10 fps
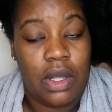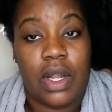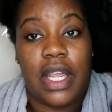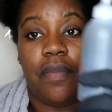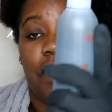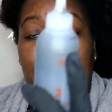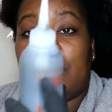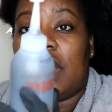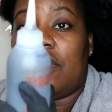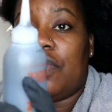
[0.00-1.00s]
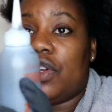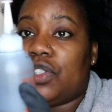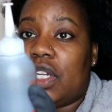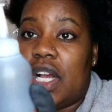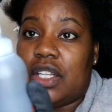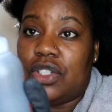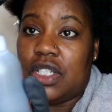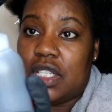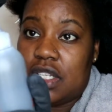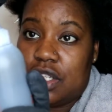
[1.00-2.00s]
Okay, first thing first, you guys, you
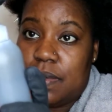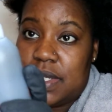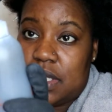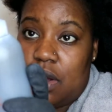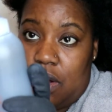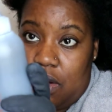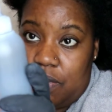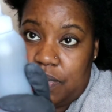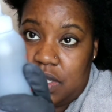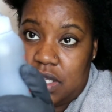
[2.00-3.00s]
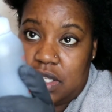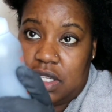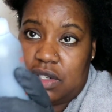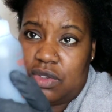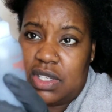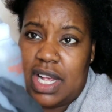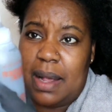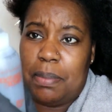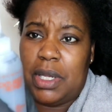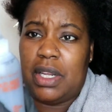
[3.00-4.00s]
need to twist off this little
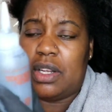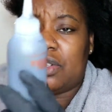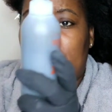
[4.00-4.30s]
top here